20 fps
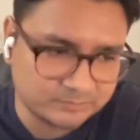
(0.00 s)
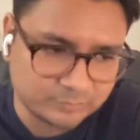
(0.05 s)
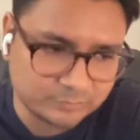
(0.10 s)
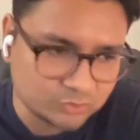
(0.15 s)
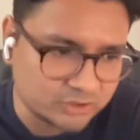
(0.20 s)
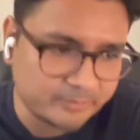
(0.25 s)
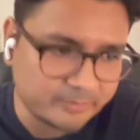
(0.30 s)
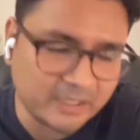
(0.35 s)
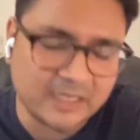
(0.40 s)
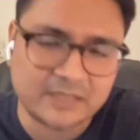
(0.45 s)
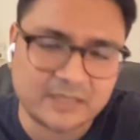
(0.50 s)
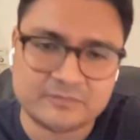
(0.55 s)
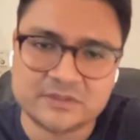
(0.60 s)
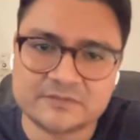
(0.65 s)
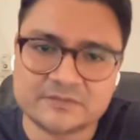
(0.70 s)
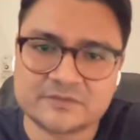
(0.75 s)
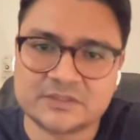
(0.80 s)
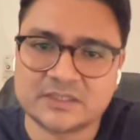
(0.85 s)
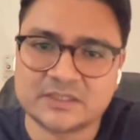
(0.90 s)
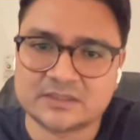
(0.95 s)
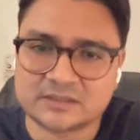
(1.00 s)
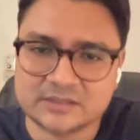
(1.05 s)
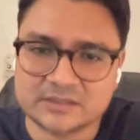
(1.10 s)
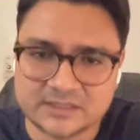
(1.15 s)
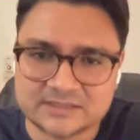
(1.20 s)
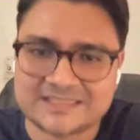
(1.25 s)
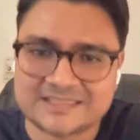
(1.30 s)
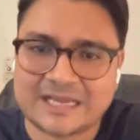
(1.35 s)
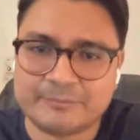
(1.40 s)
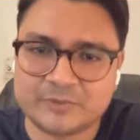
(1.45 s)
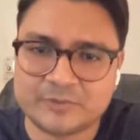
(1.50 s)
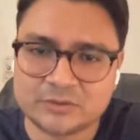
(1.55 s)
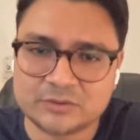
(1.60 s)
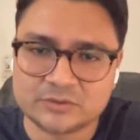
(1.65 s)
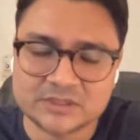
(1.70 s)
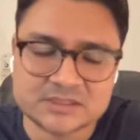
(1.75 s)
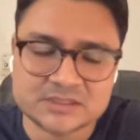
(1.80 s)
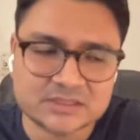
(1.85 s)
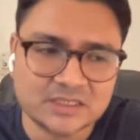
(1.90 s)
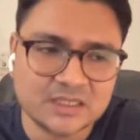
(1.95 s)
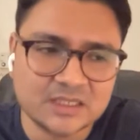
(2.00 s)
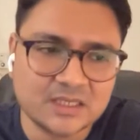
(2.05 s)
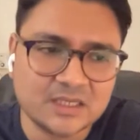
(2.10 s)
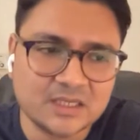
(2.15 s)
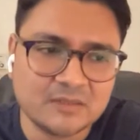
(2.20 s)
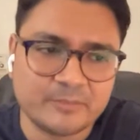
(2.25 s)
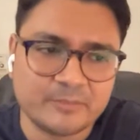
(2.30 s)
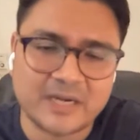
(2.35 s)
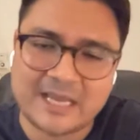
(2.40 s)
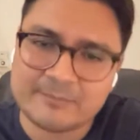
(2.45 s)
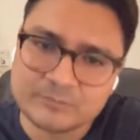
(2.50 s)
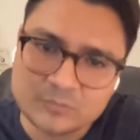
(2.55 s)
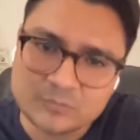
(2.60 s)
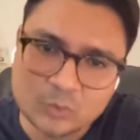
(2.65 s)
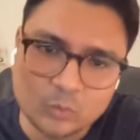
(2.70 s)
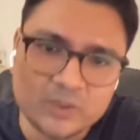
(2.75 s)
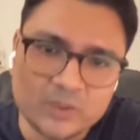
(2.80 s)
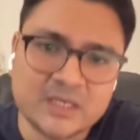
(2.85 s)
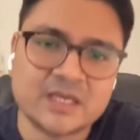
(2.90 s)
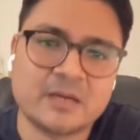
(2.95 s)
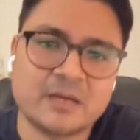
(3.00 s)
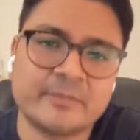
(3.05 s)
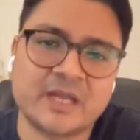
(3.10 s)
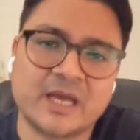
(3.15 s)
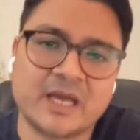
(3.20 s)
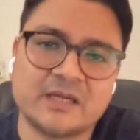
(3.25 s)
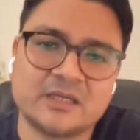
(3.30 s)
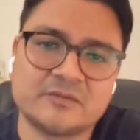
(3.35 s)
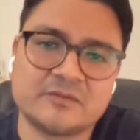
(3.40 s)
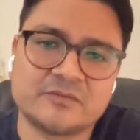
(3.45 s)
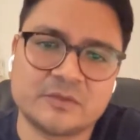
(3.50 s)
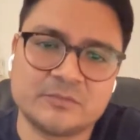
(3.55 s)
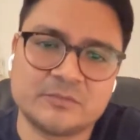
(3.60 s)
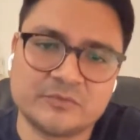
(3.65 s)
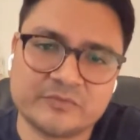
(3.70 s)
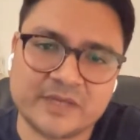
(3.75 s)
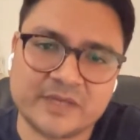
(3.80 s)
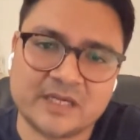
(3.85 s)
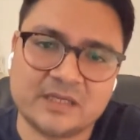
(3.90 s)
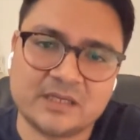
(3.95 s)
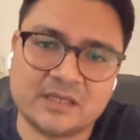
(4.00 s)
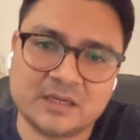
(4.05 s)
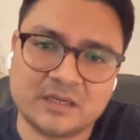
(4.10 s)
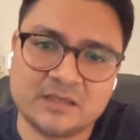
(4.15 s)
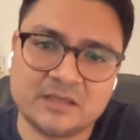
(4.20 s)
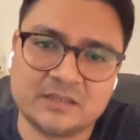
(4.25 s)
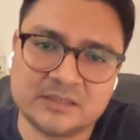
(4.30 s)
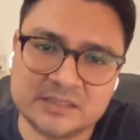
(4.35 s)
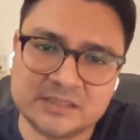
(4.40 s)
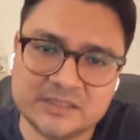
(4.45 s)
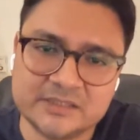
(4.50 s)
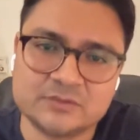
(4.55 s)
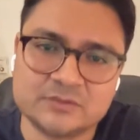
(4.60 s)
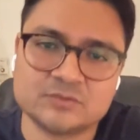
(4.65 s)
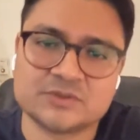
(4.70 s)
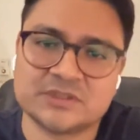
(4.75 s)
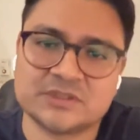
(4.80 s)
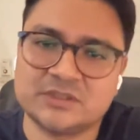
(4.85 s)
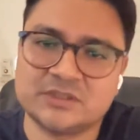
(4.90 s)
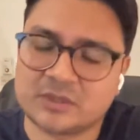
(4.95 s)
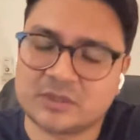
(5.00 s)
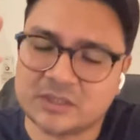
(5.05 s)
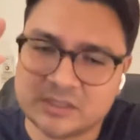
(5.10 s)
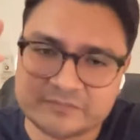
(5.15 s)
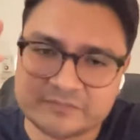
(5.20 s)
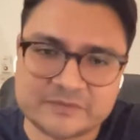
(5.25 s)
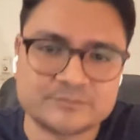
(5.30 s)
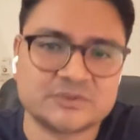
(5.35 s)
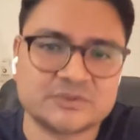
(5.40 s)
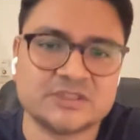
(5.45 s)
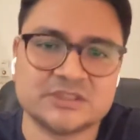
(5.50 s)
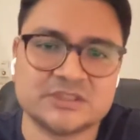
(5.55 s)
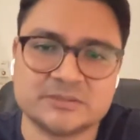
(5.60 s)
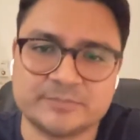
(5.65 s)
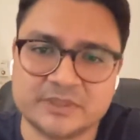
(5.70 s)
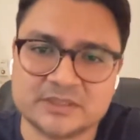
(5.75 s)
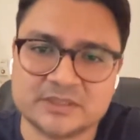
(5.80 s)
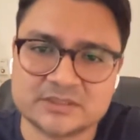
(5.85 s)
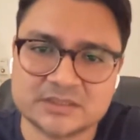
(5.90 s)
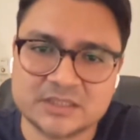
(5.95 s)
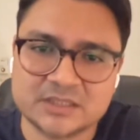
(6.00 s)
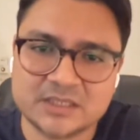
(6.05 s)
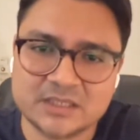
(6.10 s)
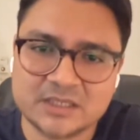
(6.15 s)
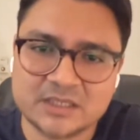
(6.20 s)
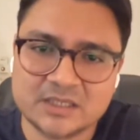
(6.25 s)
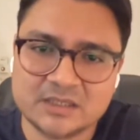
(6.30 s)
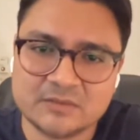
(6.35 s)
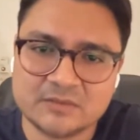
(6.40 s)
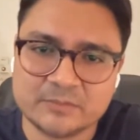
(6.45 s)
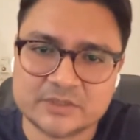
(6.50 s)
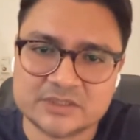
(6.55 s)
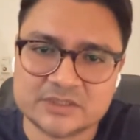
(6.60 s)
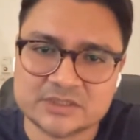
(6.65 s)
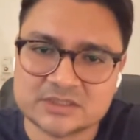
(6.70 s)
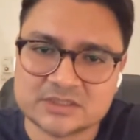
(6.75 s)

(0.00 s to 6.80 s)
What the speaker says: Pooja might have a different example to this, but I'm only coming at it from a very clear D2C or an FMCG piece, which